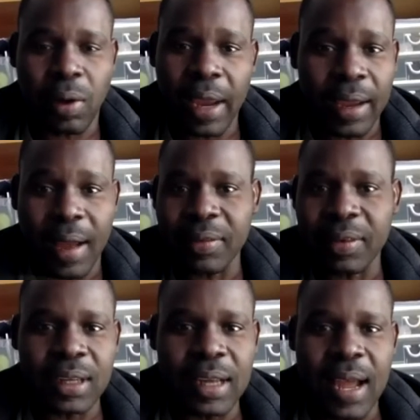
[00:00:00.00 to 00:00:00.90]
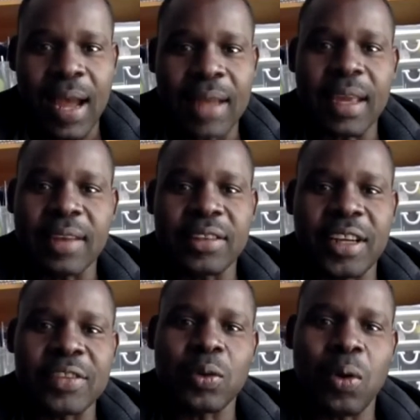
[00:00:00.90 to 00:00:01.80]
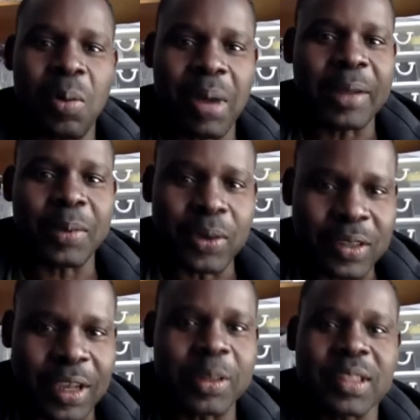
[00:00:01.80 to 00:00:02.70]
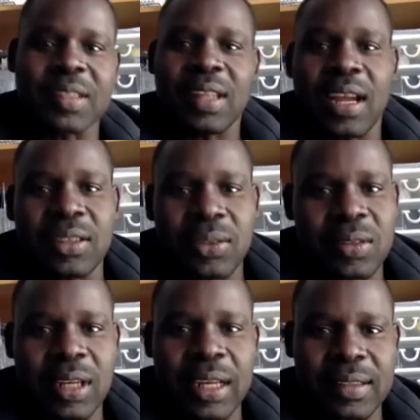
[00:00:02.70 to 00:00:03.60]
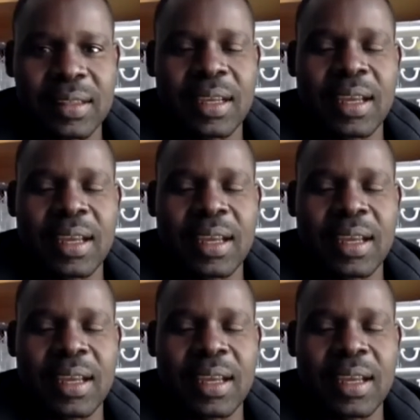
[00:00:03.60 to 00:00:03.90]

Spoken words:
I haven't had any chance to go back because I was statusless,